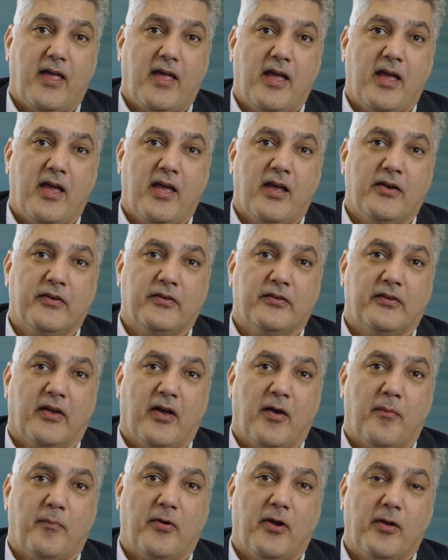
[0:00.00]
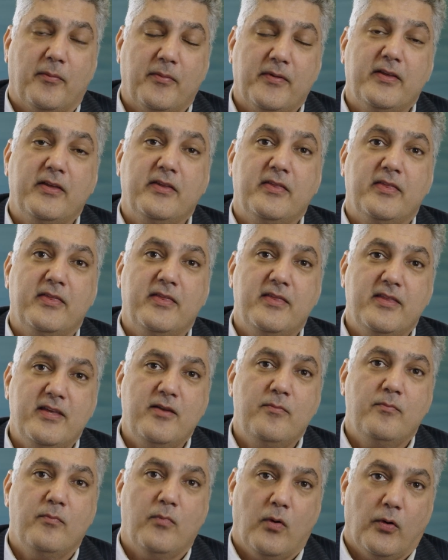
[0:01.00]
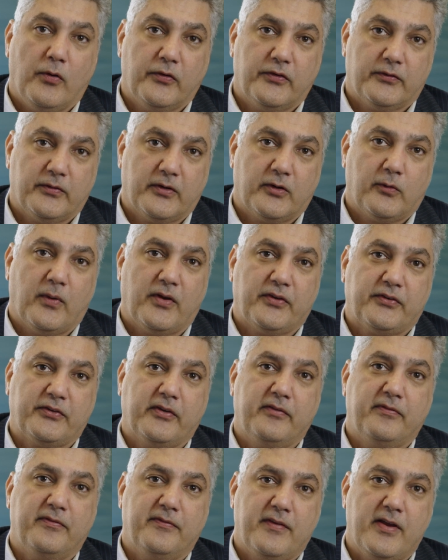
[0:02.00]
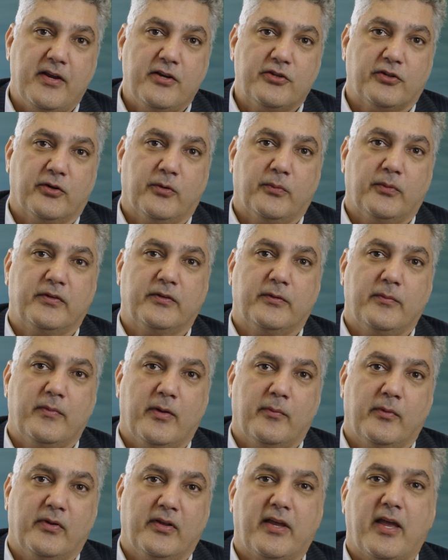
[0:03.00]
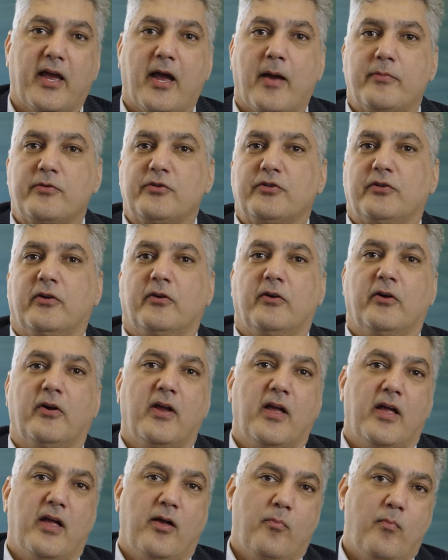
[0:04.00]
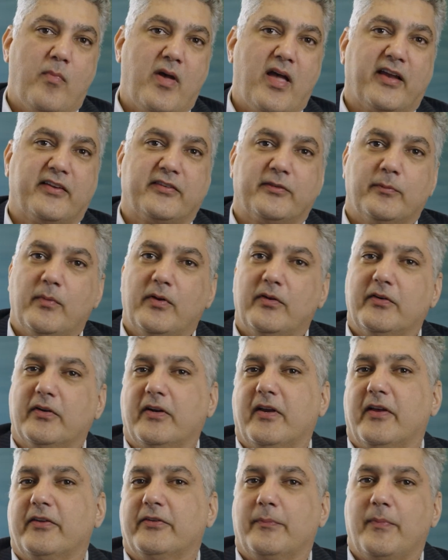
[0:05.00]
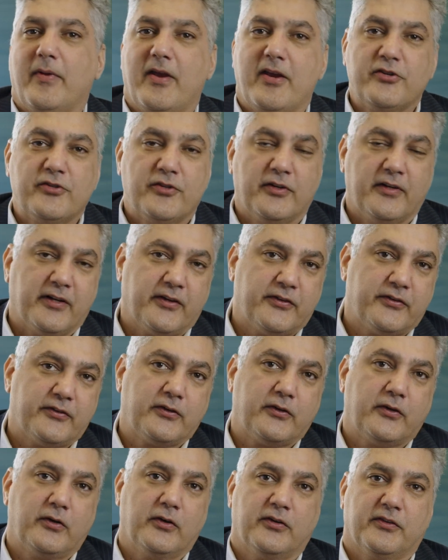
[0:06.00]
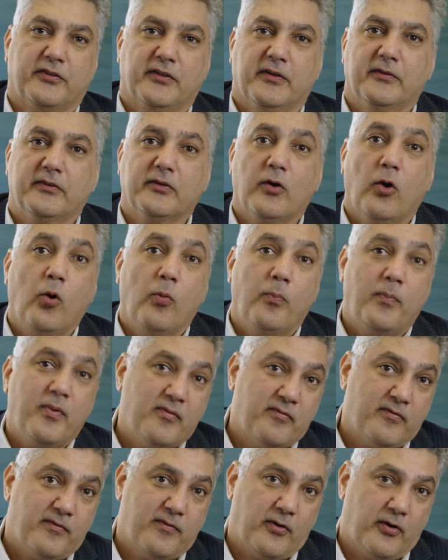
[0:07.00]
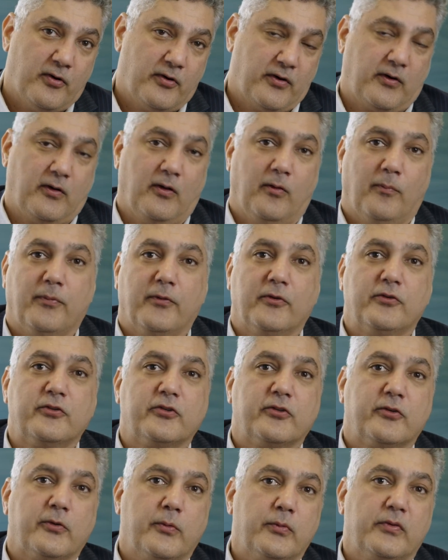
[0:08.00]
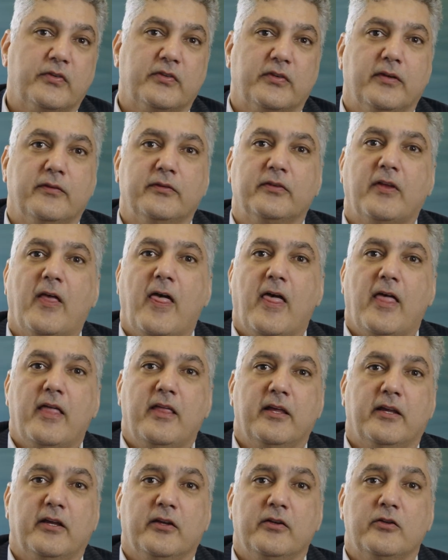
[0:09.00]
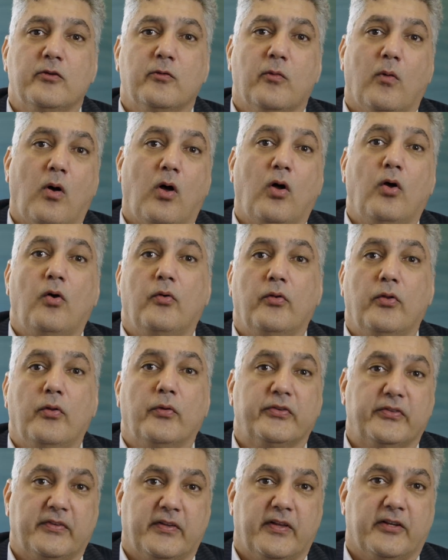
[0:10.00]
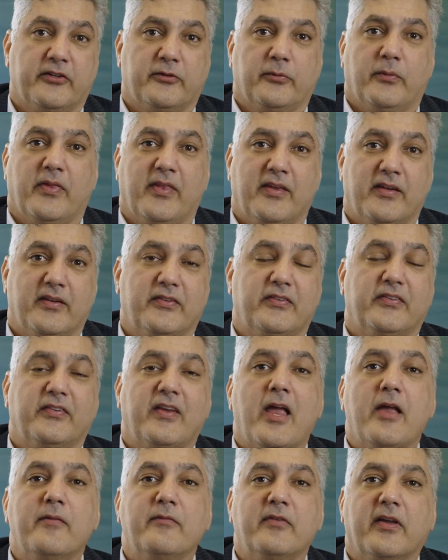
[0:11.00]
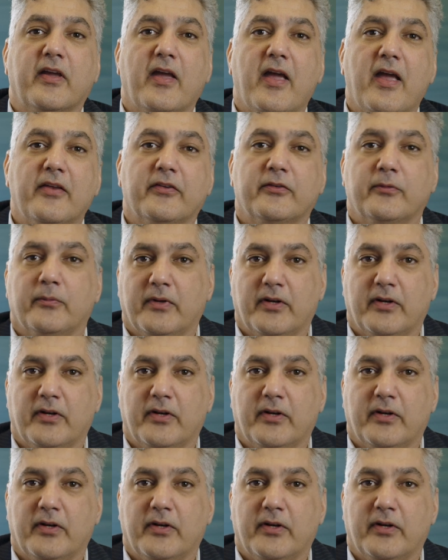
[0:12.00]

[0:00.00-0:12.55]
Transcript: And probably the most requested feature was to be able to capture maximum intercuspation, excursives, open vertical, protrusives. You can do all those things within the same case.